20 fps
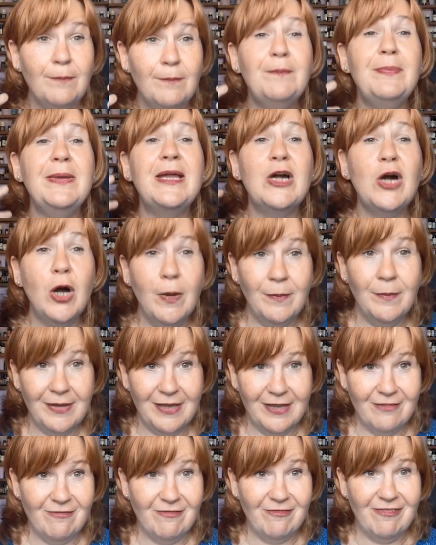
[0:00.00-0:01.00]
become
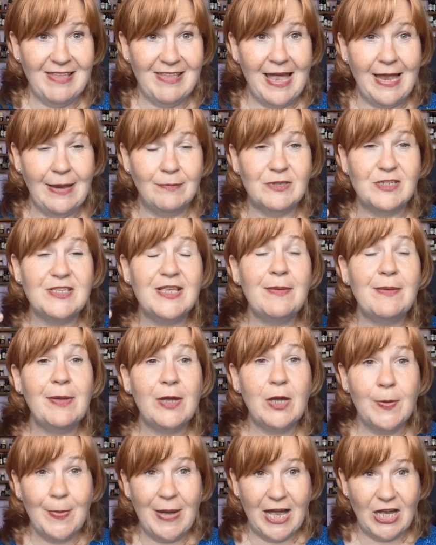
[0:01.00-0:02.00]
inflamed, they become